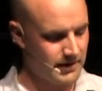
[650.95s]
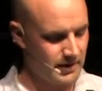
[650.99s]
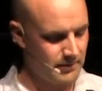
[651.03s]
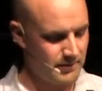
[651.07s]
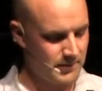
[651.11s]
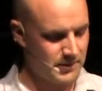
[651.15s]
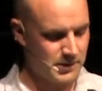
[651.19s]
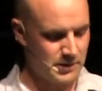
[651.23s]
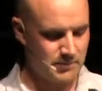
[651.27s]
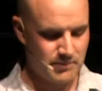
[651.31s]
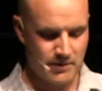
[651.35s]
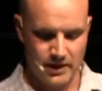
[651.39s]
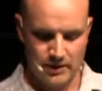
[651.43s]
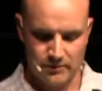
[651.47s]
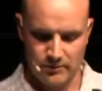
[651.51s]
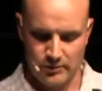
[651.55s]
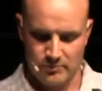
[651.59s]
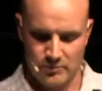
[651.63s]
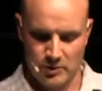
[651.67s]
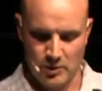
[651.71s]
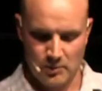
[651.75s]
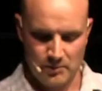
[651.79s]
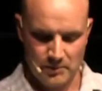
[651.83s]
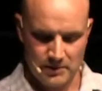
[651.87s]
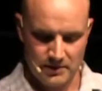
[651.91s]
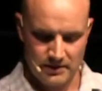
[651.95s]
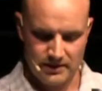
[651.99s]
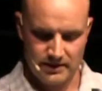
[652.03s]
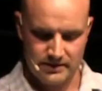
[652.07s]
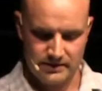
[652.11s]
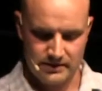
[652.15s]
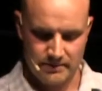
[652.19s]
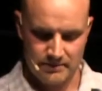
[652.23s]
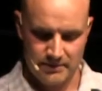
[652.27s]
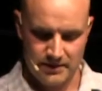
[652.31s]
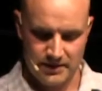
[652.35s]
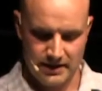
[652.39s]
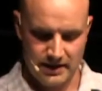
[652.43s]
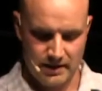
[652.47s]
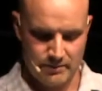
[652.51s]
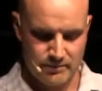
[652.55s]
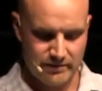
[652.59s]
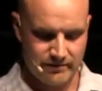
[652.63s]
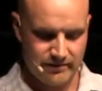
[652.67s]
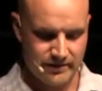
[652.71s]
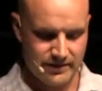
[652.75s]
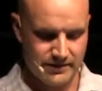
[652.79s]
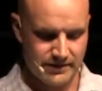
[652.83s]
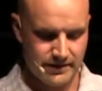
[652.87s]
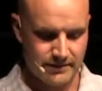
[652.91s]
keep the spare room open because I'm going to
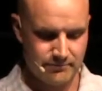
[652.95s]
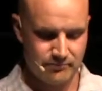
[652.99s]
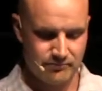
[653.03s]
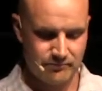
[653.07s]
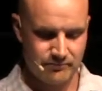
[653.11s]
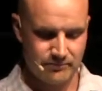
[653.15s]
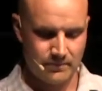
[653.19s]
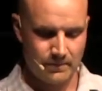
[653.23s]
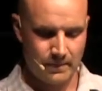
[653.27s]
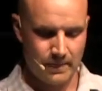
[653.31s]
come and visit.